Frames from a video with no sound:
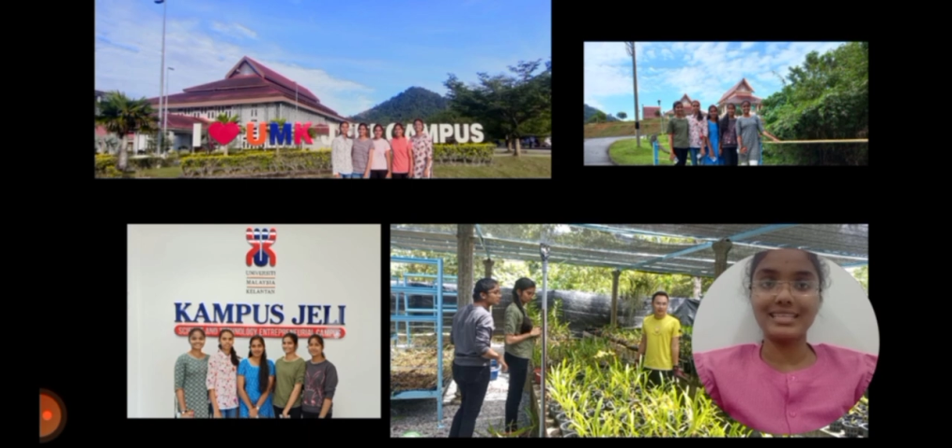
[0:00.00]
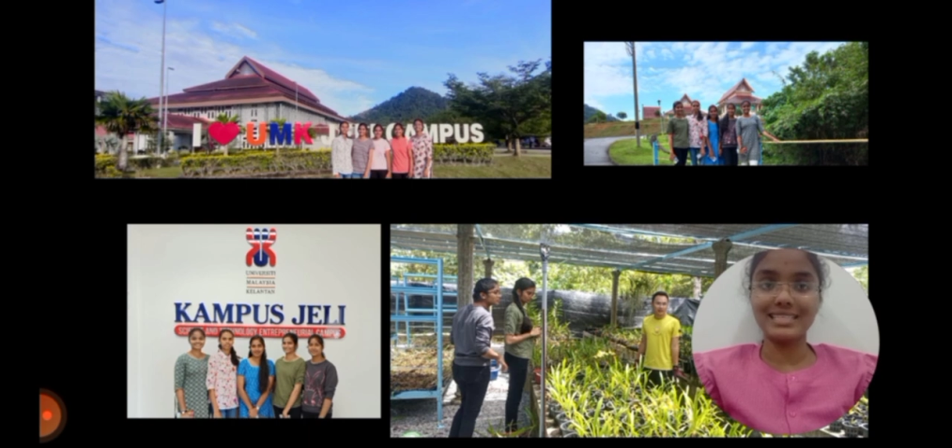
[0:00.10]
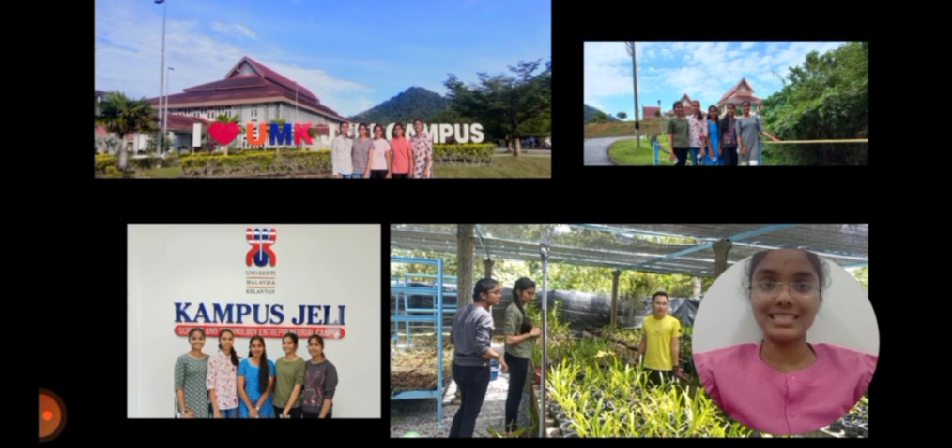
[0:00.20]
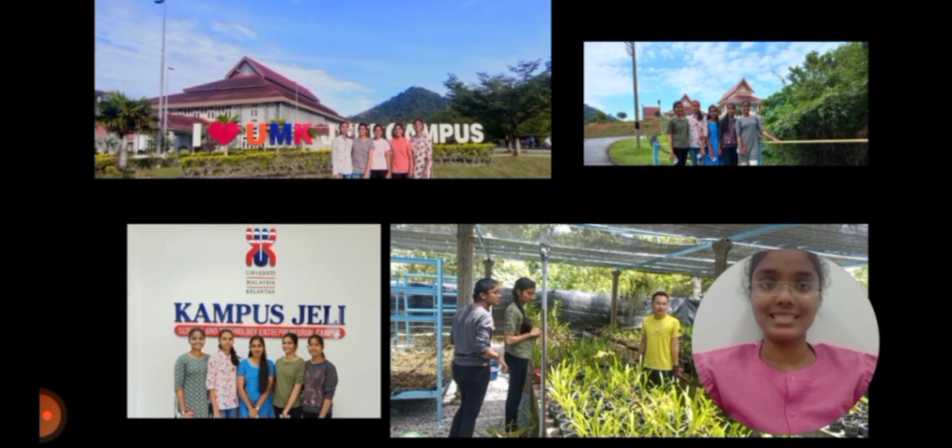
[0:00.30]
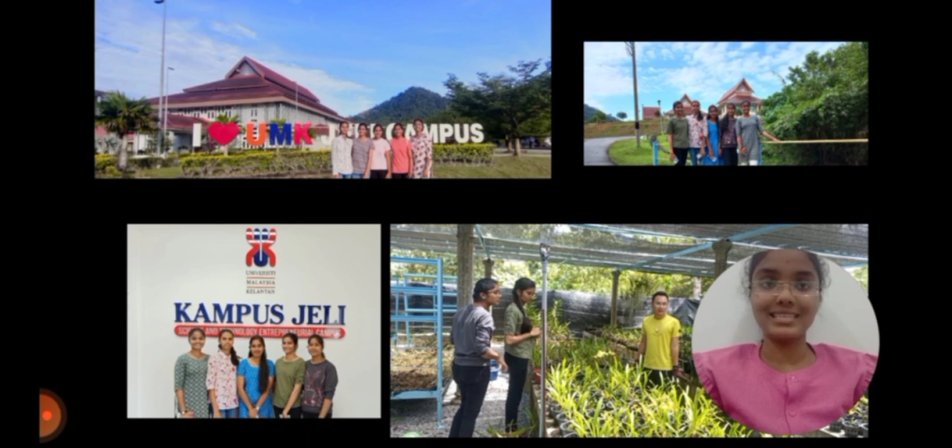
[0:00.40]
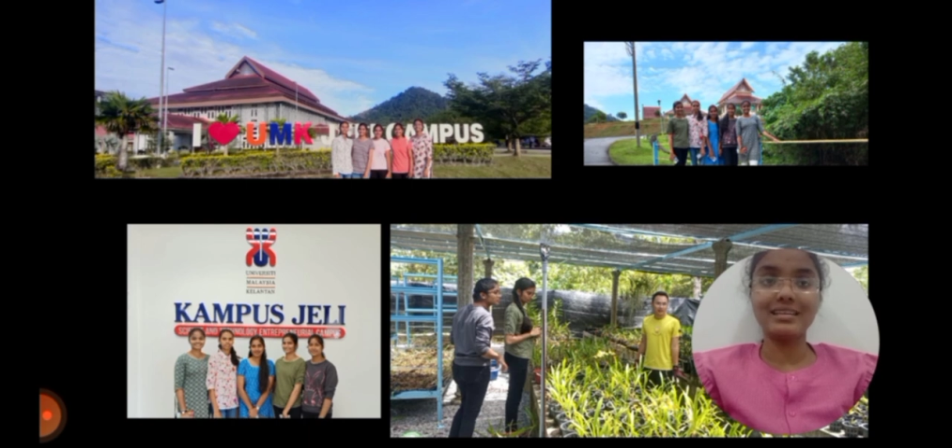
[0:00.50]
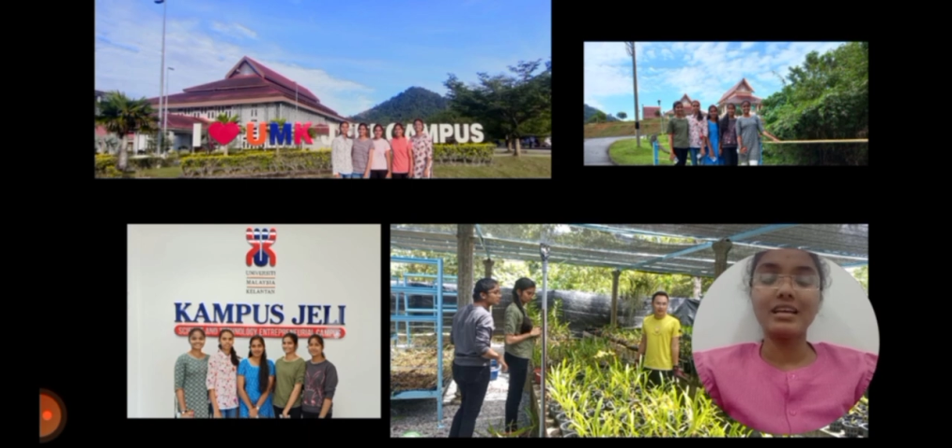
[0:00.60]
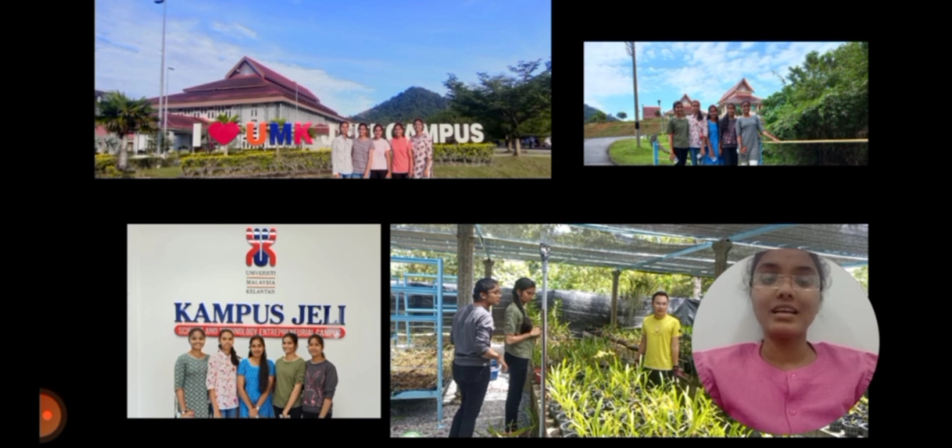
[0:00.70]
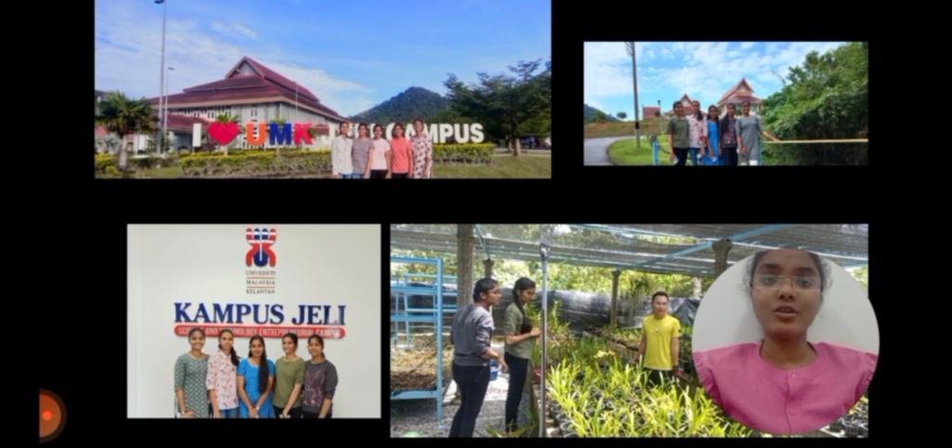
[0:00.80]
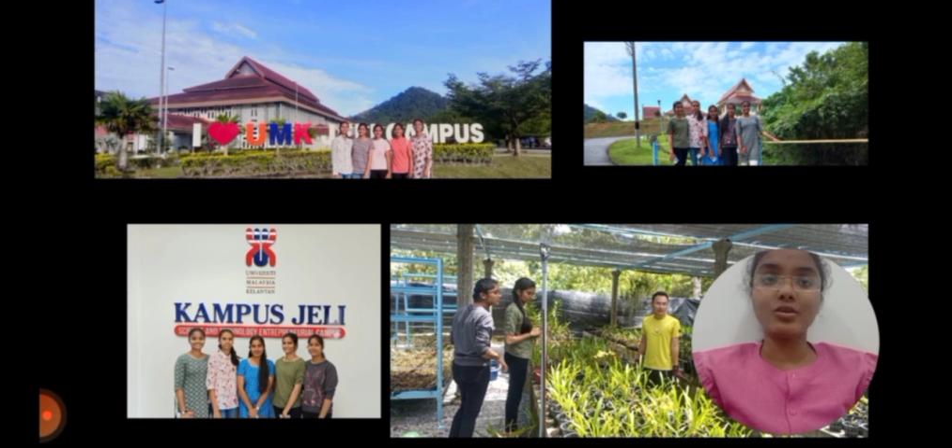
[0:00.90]
This is the
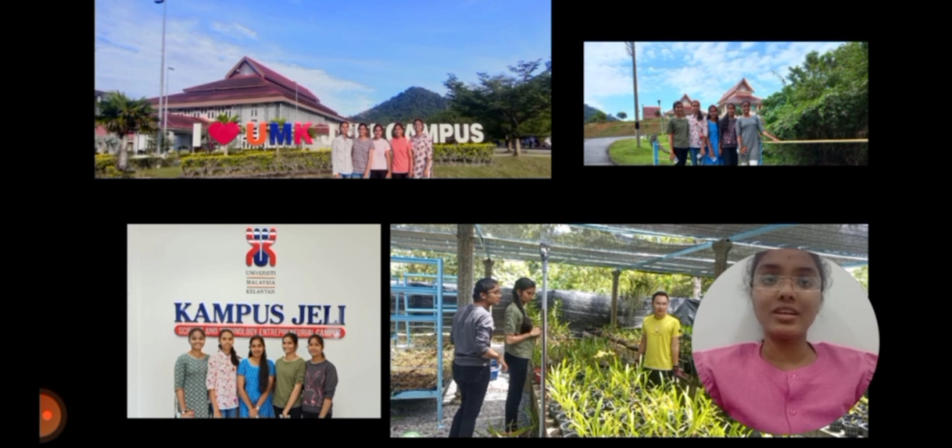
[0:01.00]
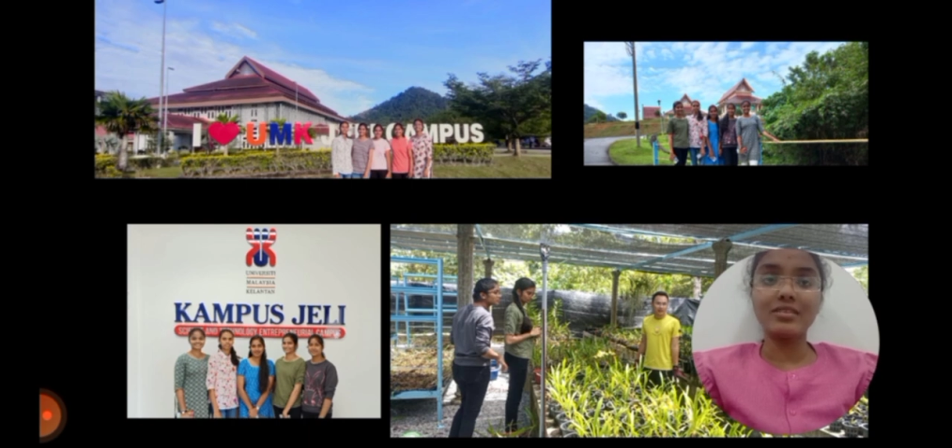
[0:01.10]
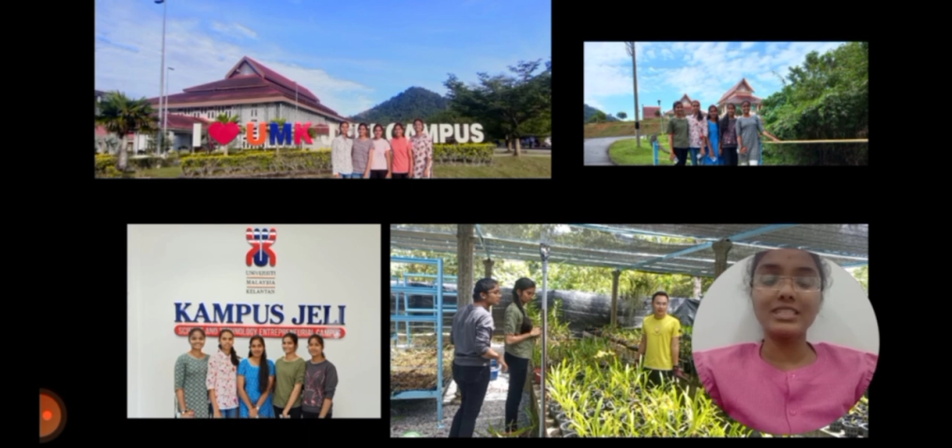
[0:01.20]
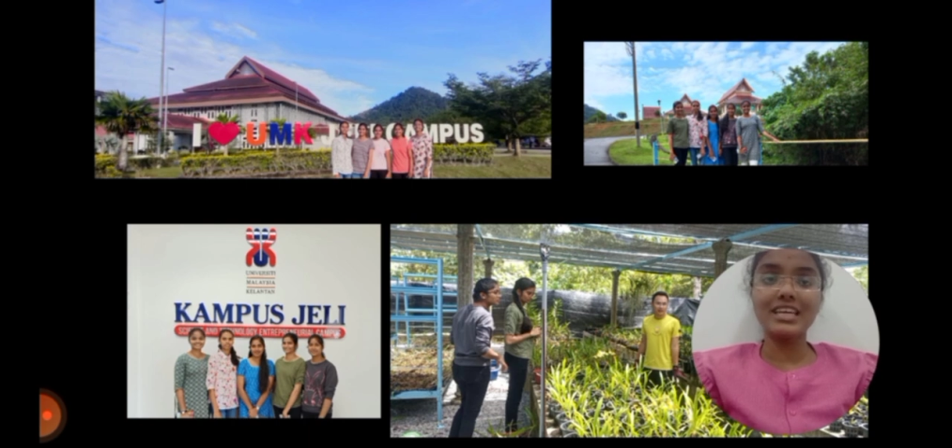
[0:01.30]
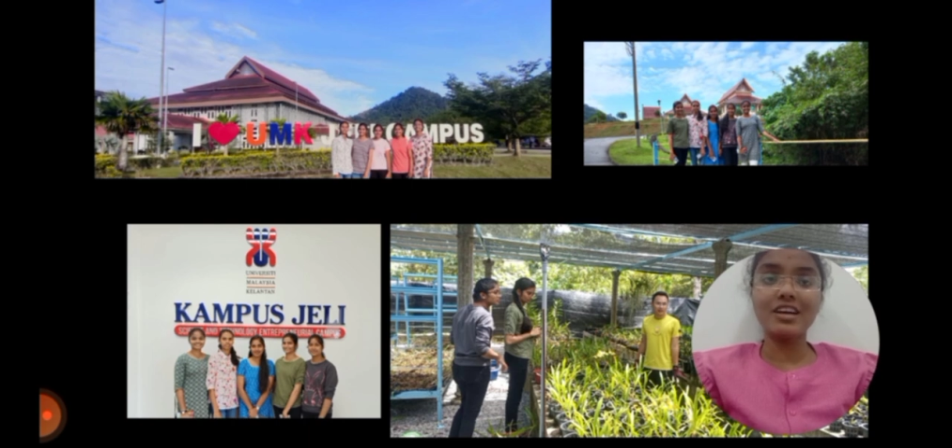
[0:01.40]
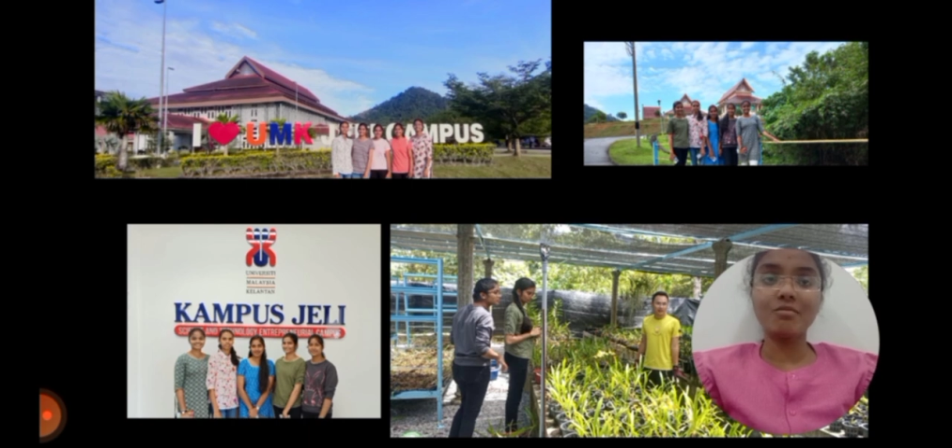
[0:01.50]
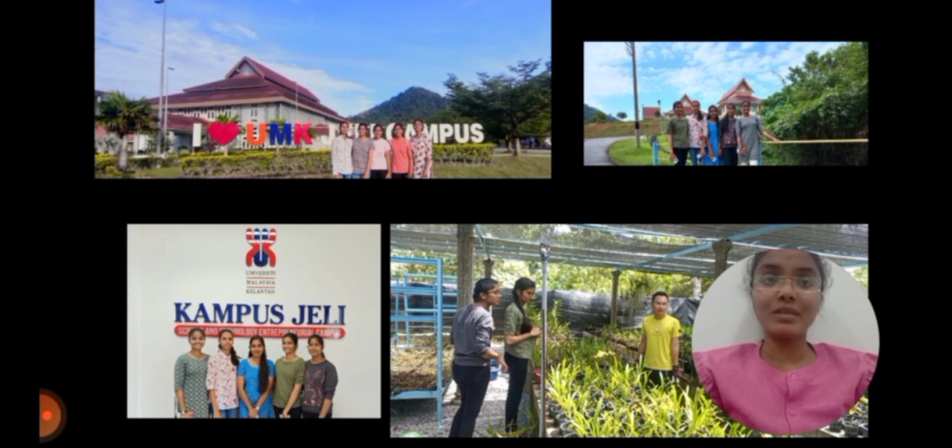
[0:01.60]
University of